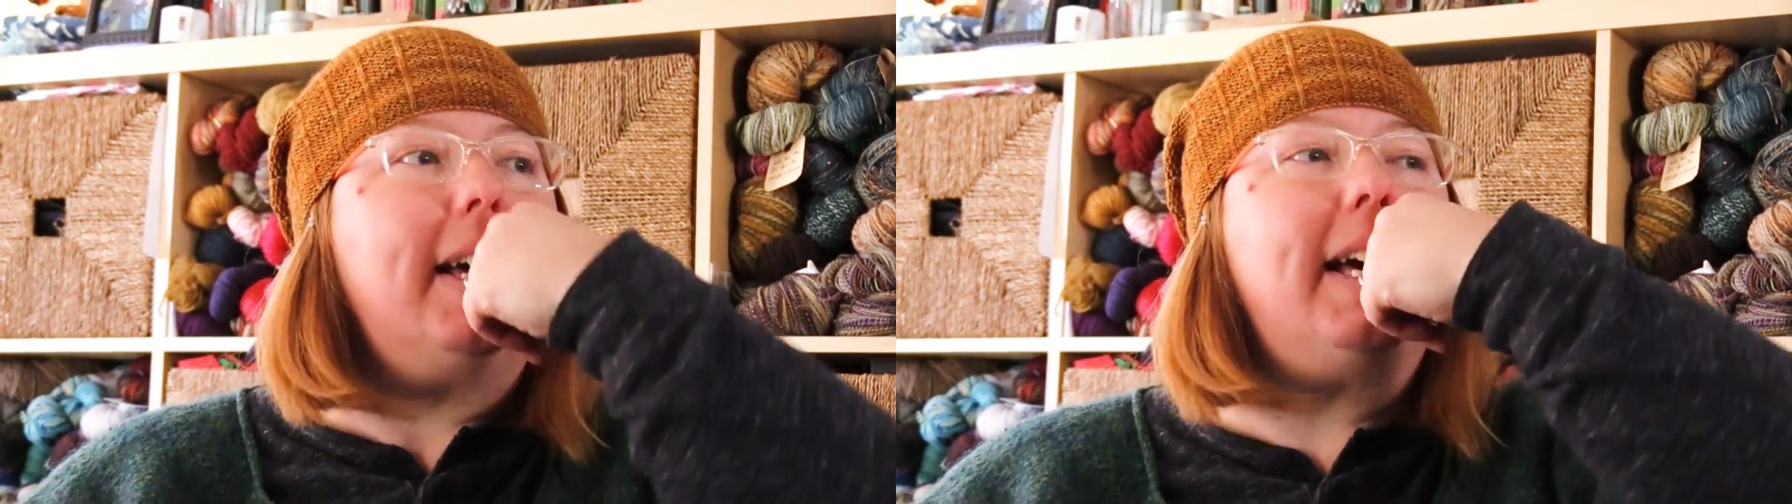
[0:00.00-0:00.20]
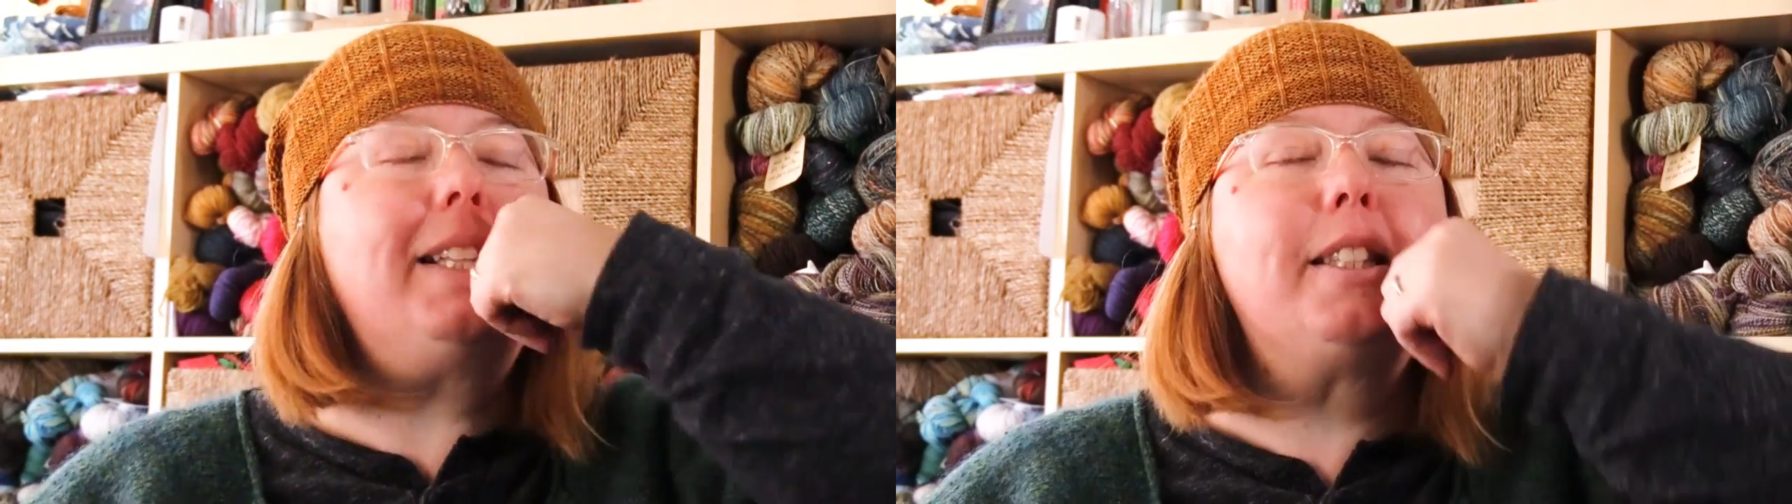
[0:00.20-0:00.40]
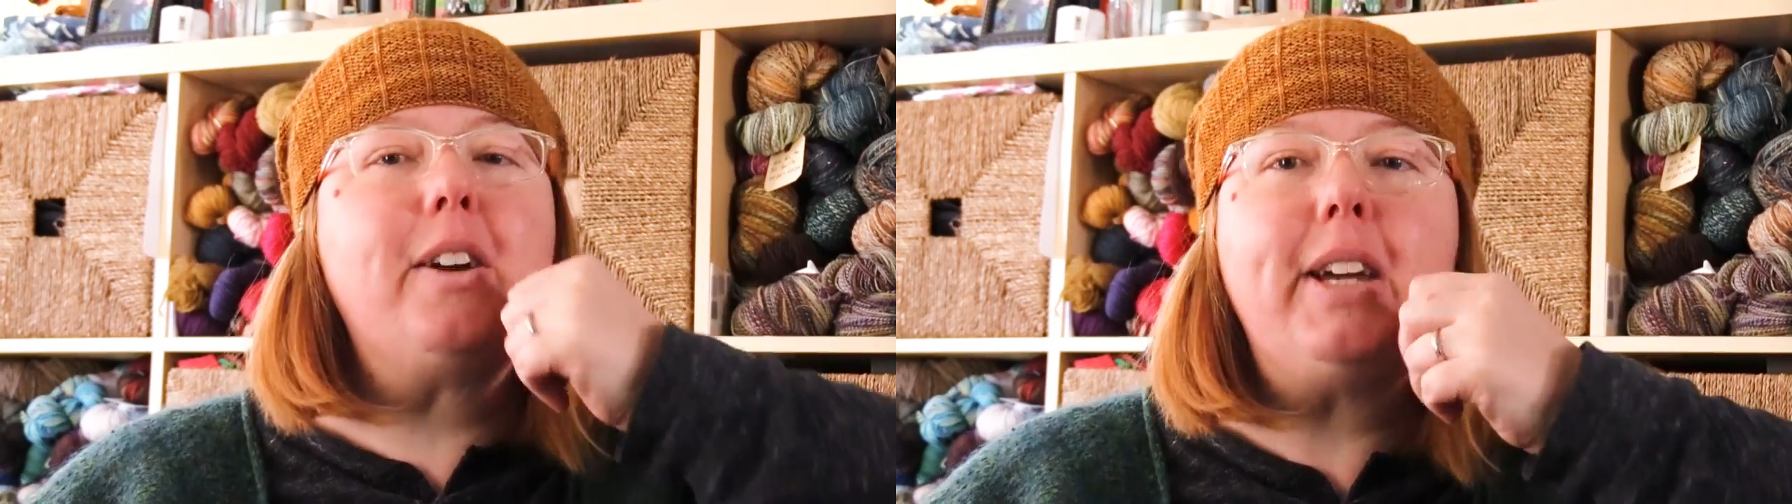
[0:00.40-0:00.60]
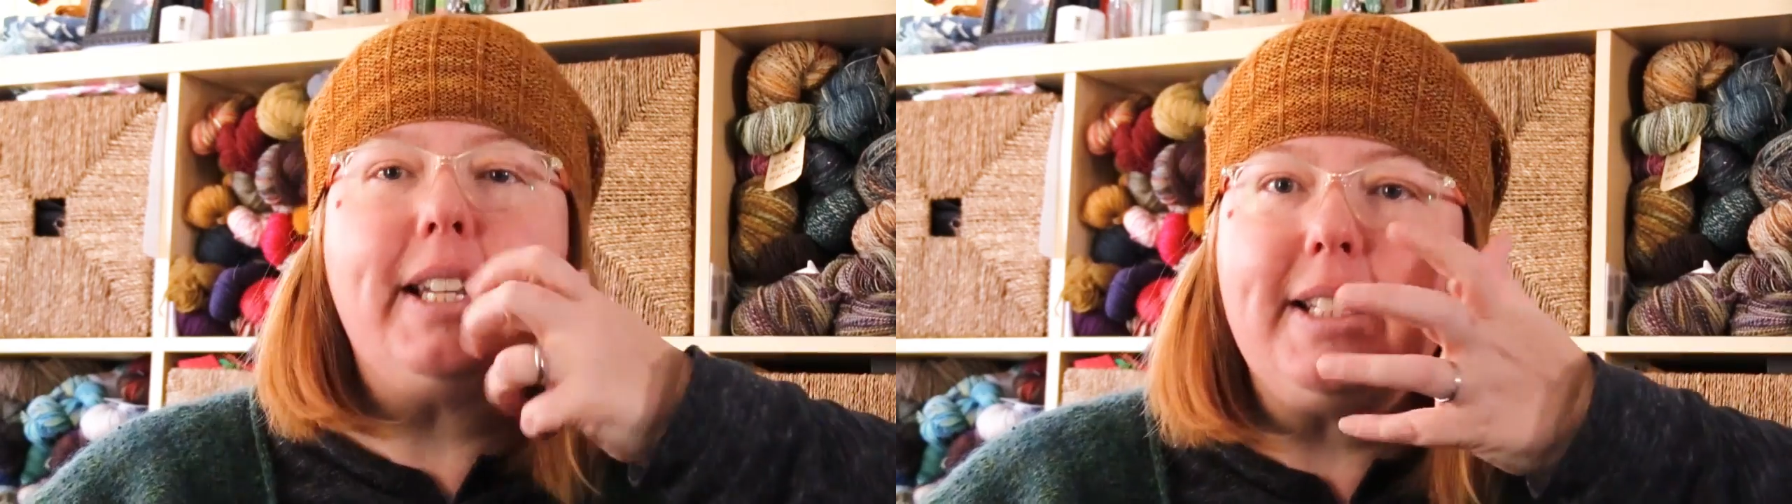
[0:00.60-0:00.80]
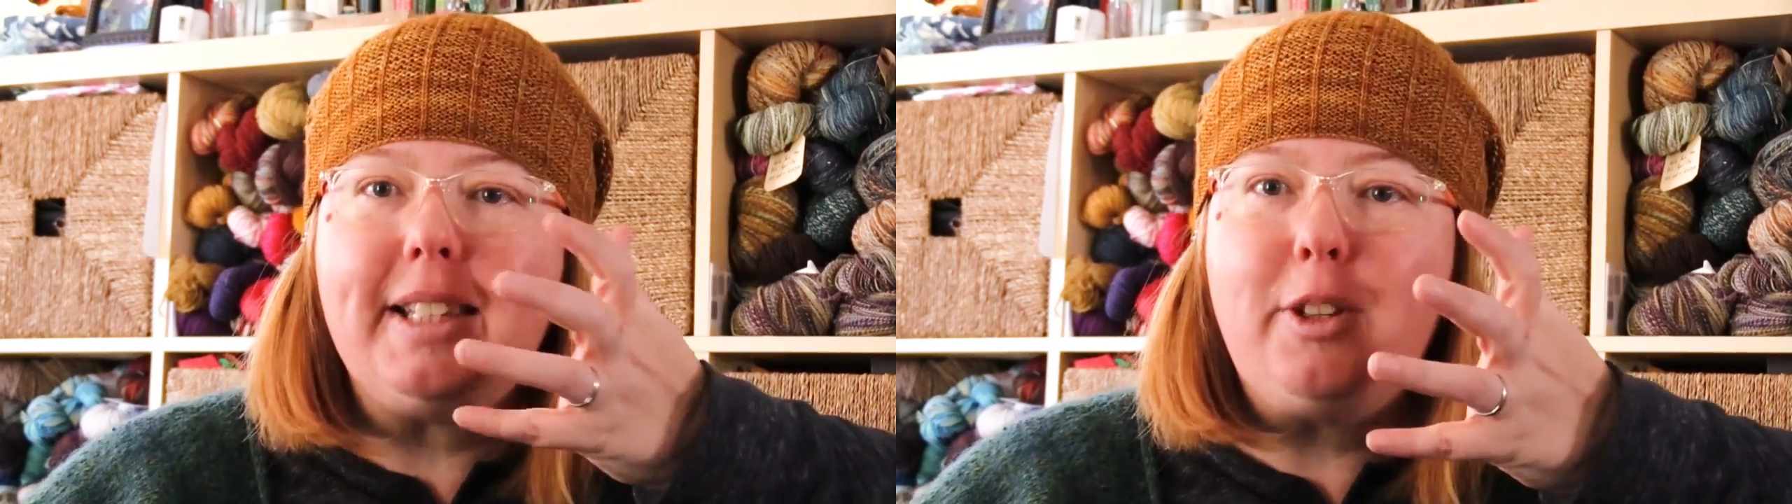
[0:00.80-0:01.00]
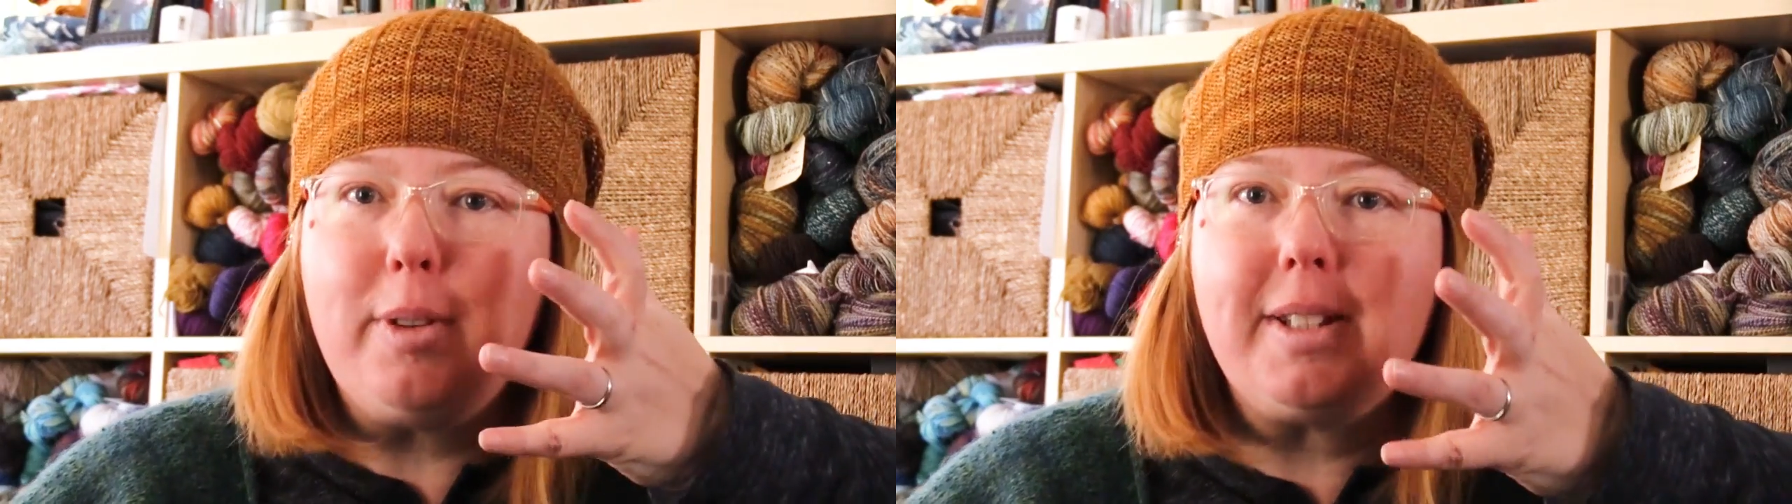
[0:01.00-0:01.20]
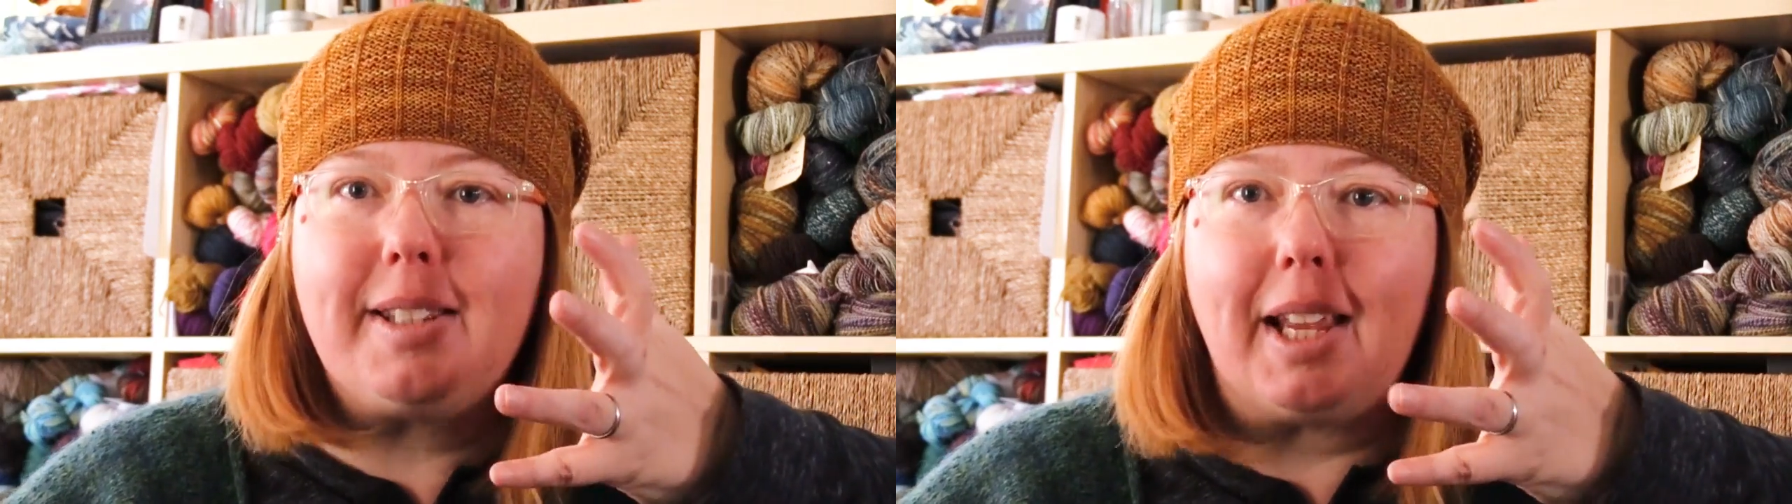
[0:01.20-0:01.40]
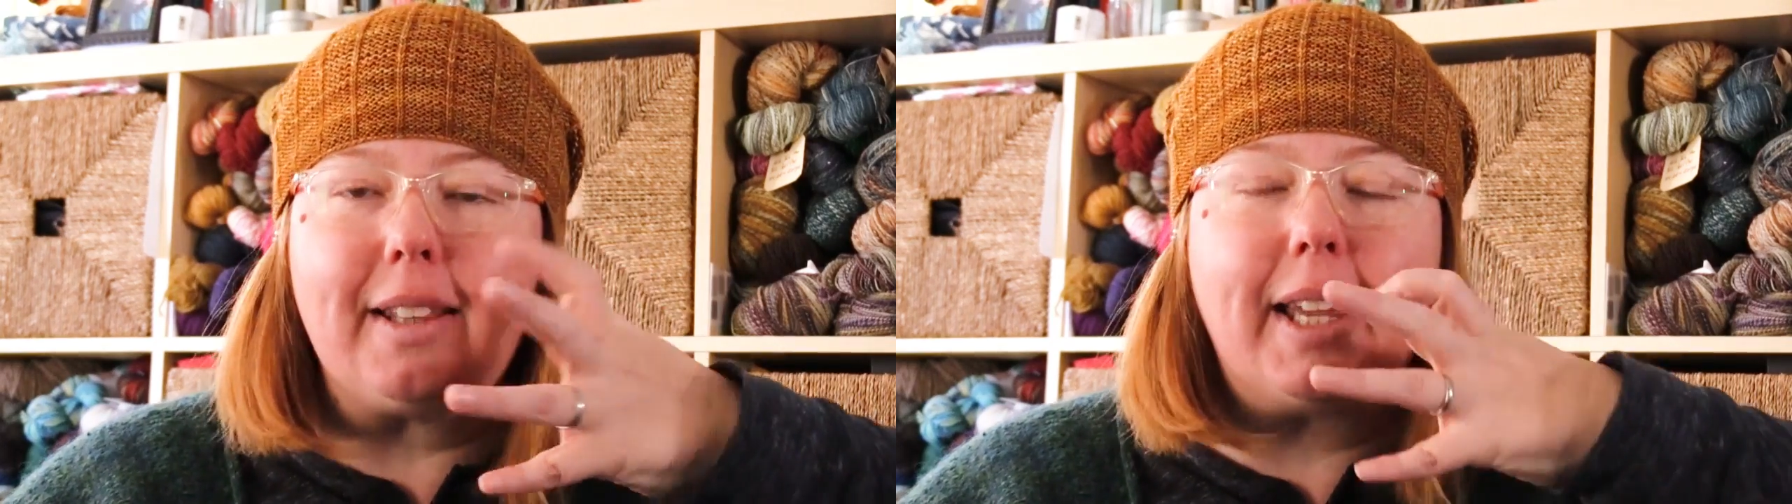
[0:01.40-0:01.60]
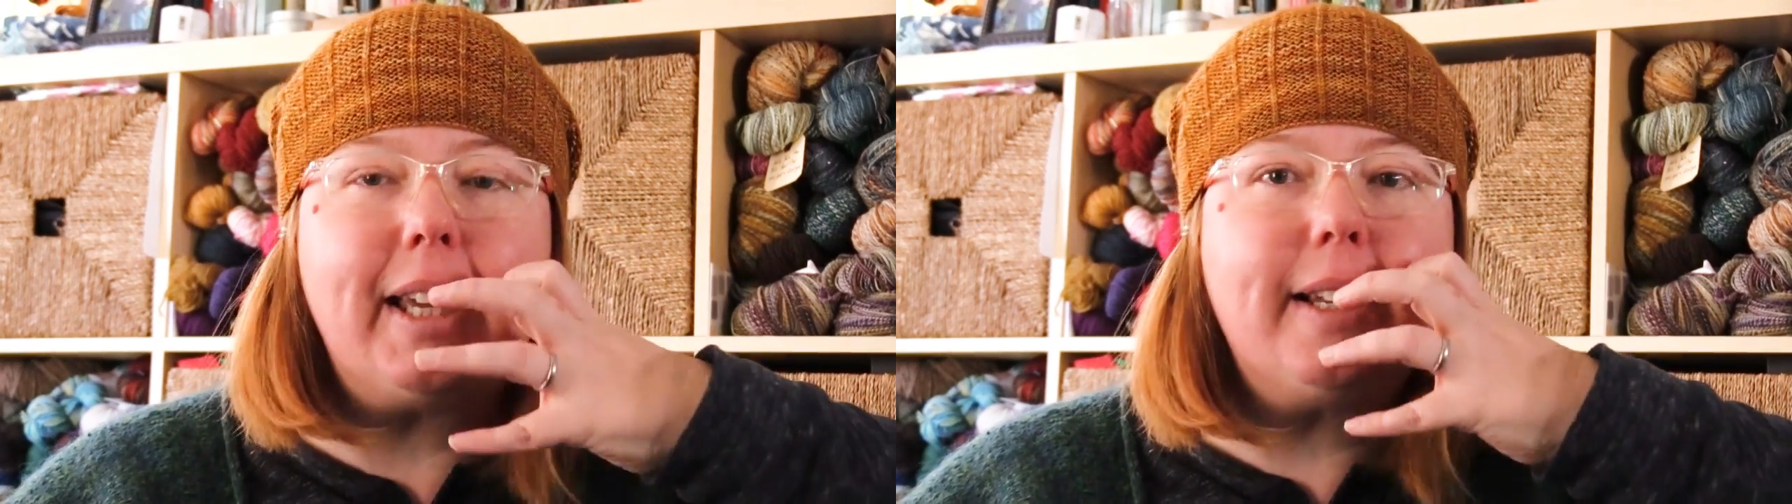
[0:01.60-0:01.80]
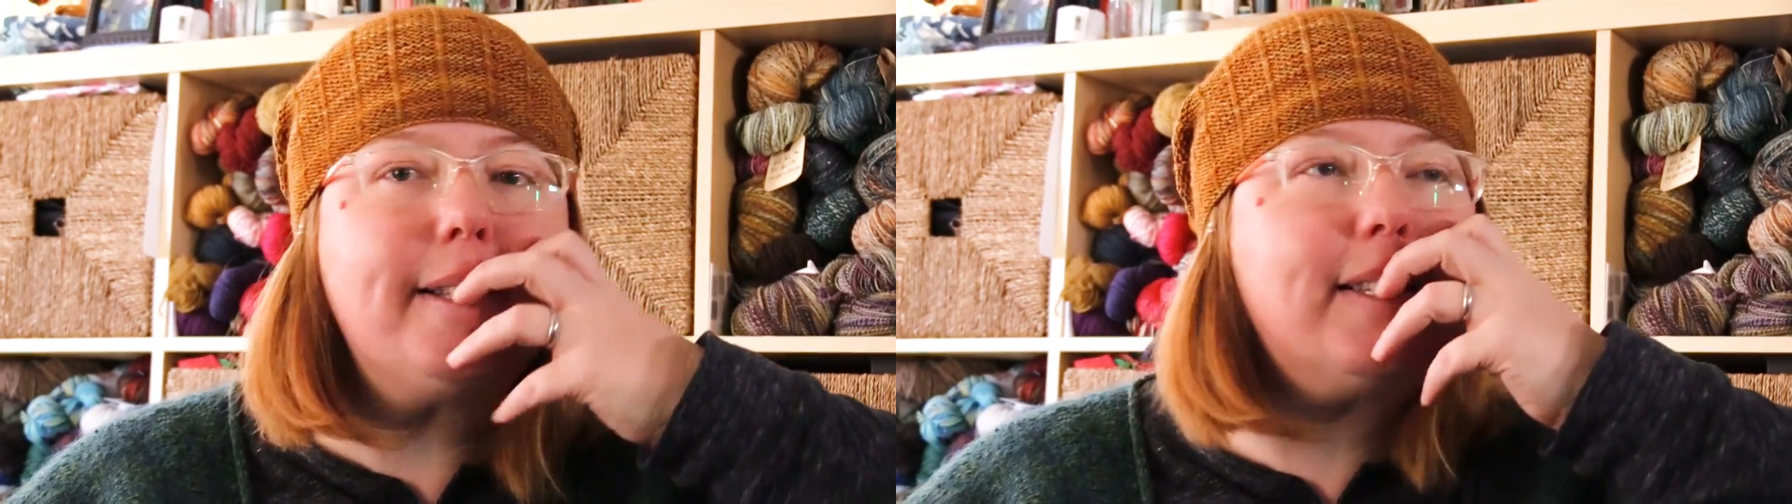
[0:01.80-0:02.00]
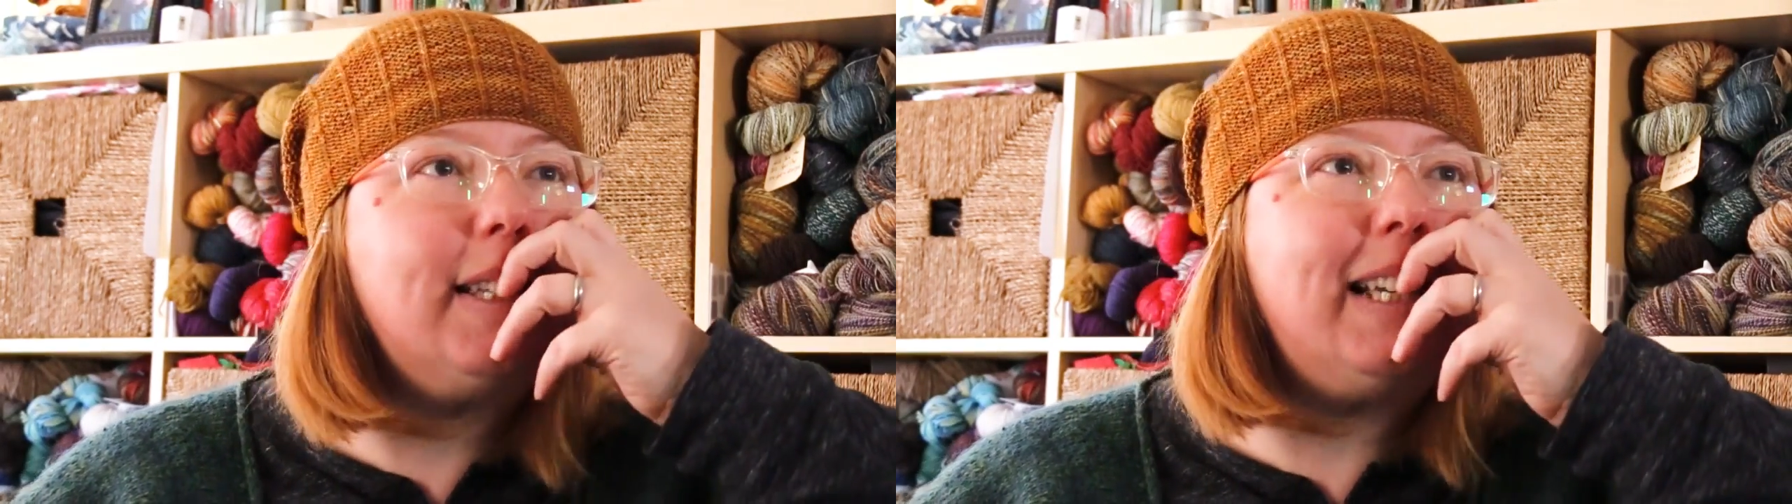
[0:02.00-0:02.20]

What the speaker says: And so it is interesting, like it is,